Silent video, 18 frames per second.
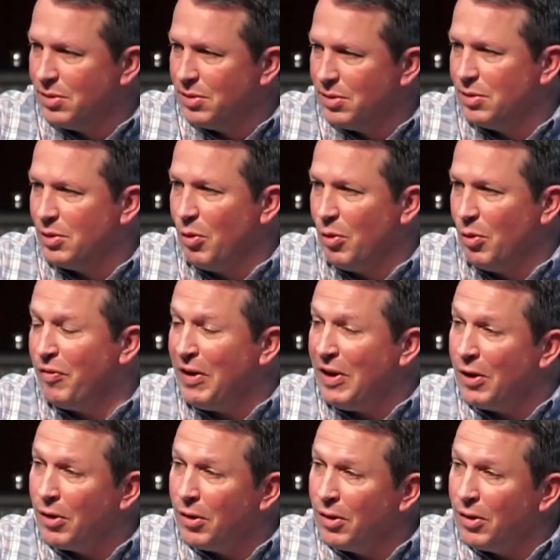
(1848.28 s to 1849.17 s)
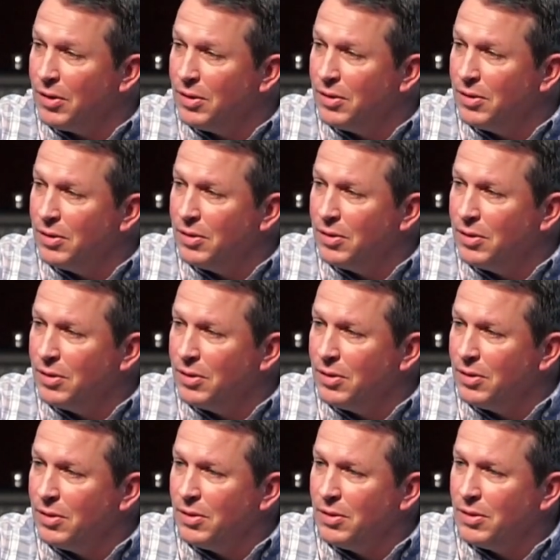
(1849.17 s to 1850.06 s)
no fear,
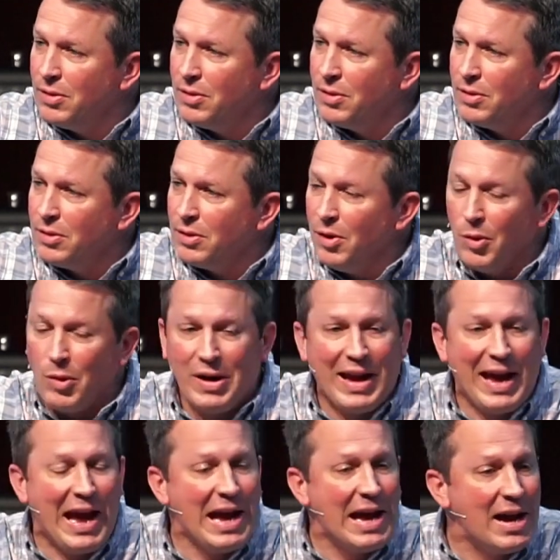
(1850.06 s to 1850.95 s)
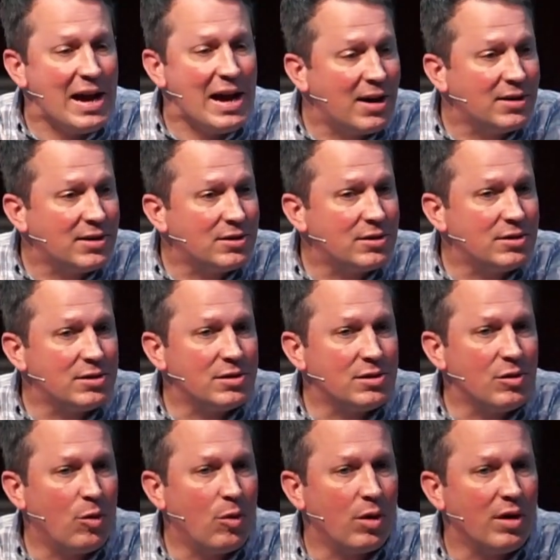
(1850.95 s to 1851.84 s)
no chaos
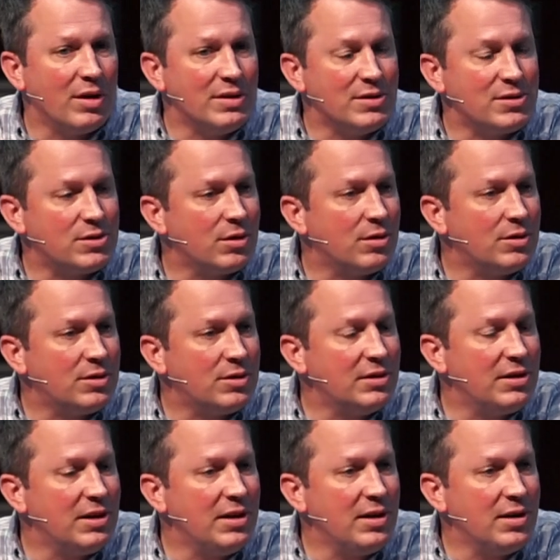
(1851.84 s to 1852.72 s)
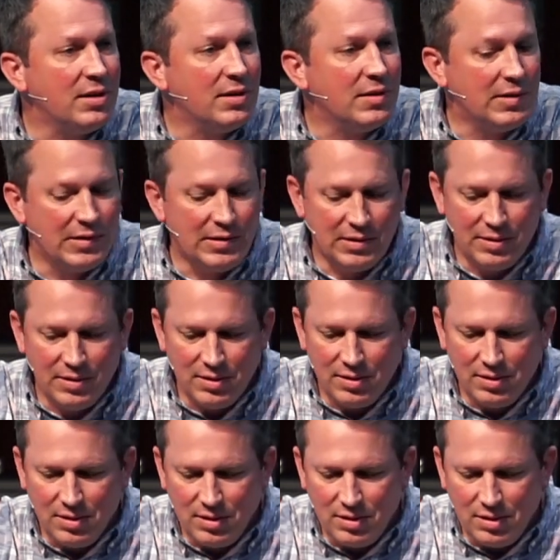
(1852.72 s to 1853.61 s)
or uncertainty.
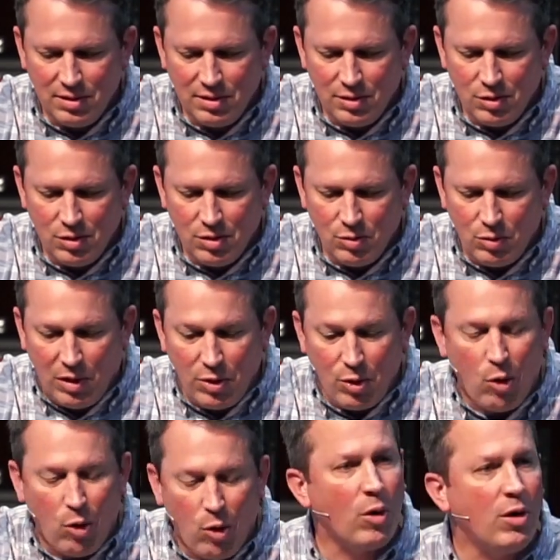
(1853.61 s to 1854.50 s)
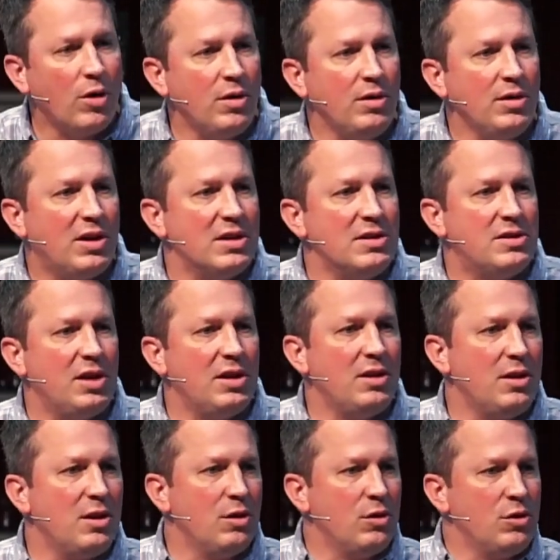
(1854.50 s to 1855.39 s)
While the horn
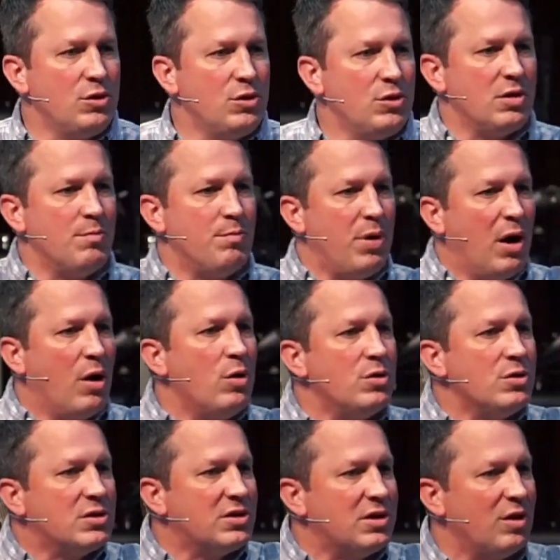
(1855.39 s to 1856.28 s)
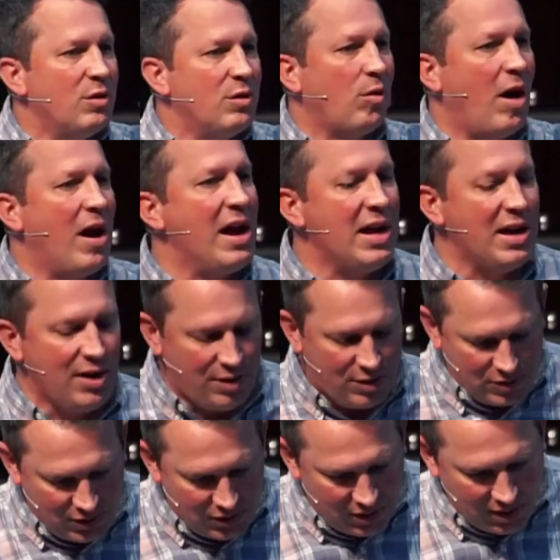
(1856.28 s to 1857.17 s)
continues to boast and
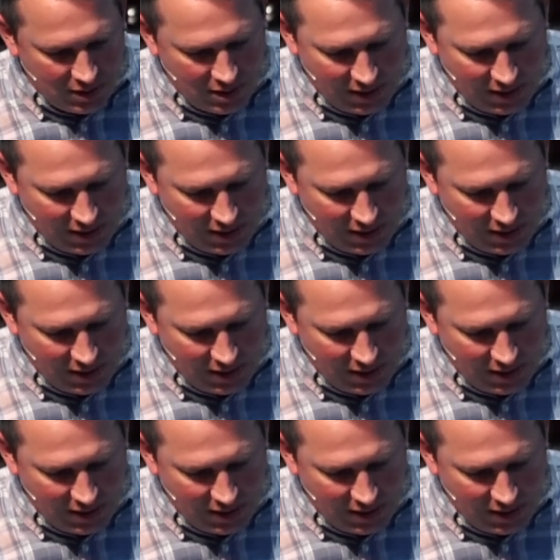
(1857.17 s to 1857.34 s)
rage, the